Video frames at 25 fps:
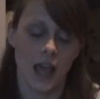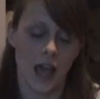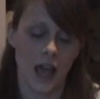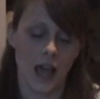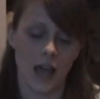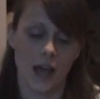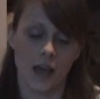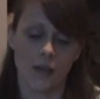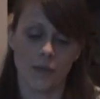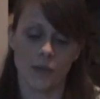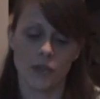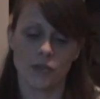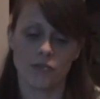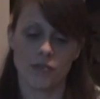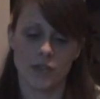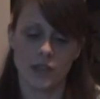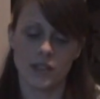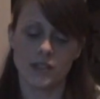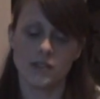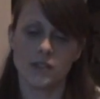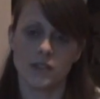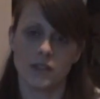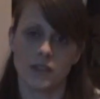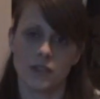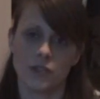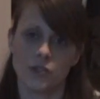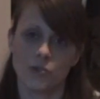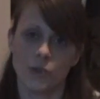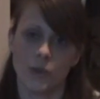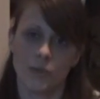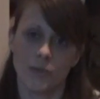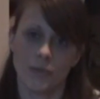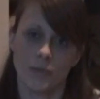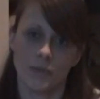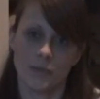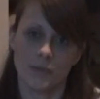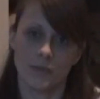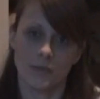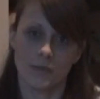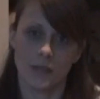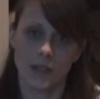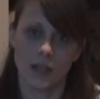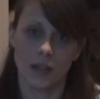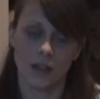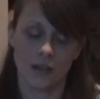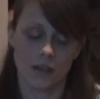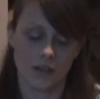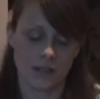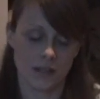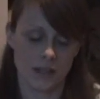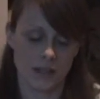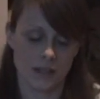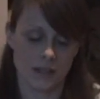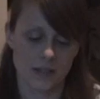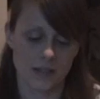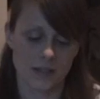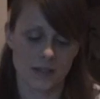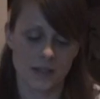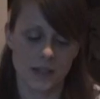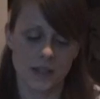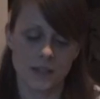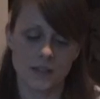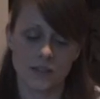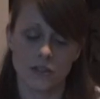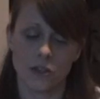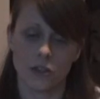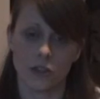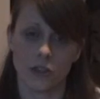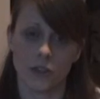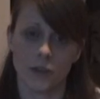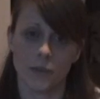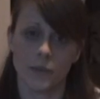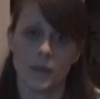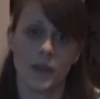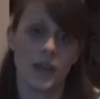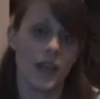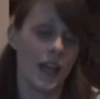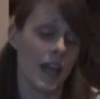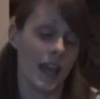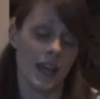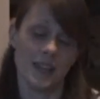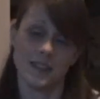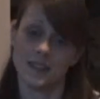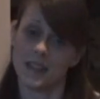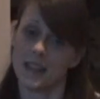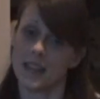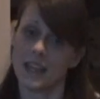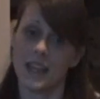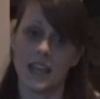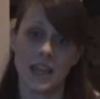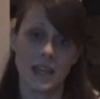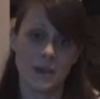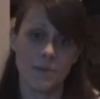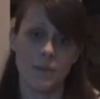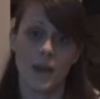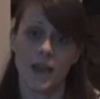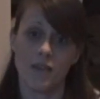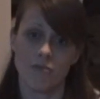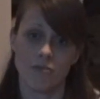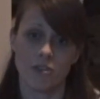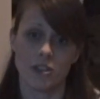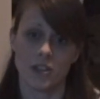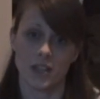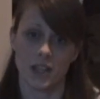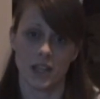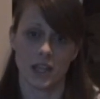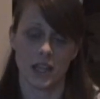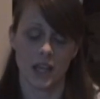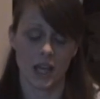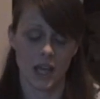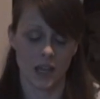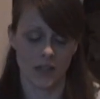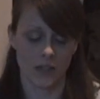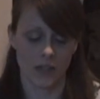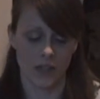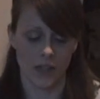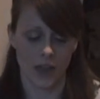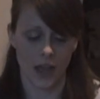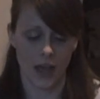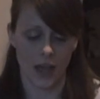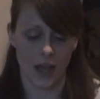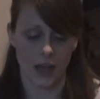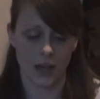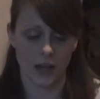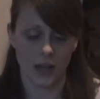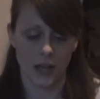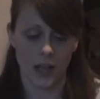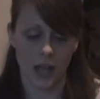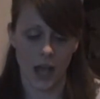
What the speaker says: The reason the swim classes insist on them is they keep everything in there.